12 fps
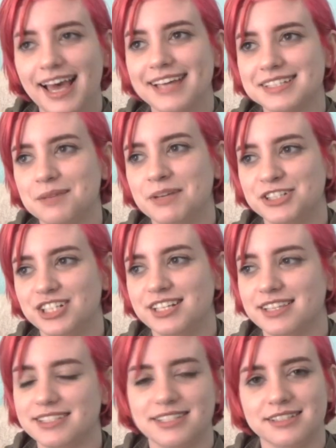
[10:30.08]
As I mentioned,
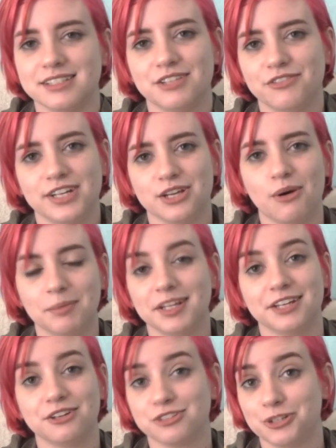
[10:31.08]
this isn't the video I
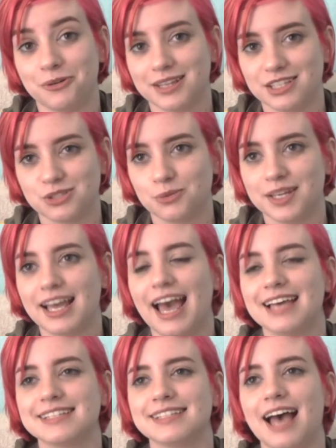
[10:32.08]
plan on doing this week.
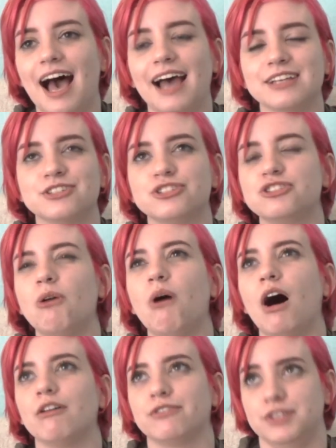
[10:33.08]
As I so
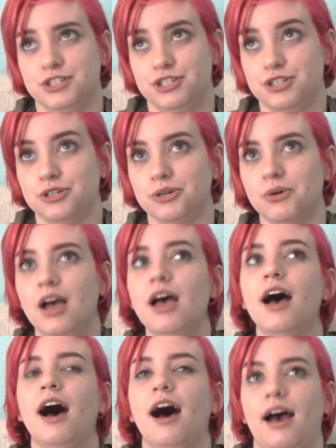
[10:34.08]
often do,
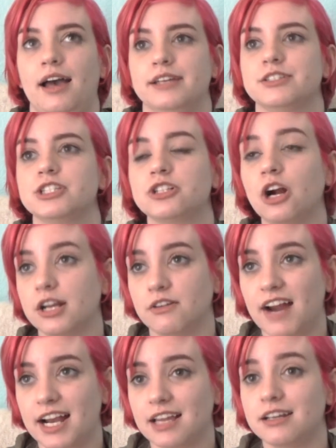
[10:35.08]
I started
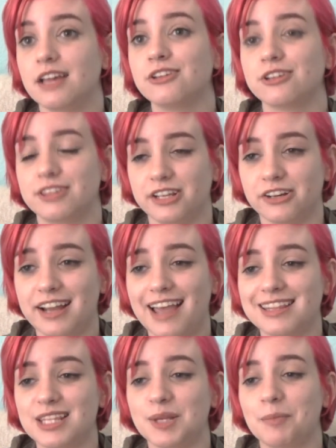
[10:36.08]
writing another theory
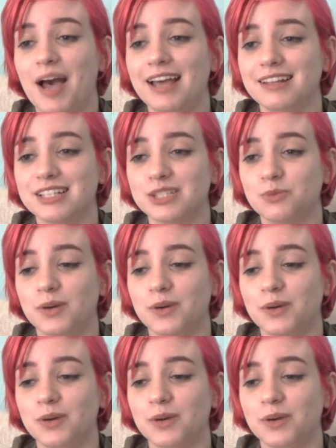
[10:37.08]
and the pilots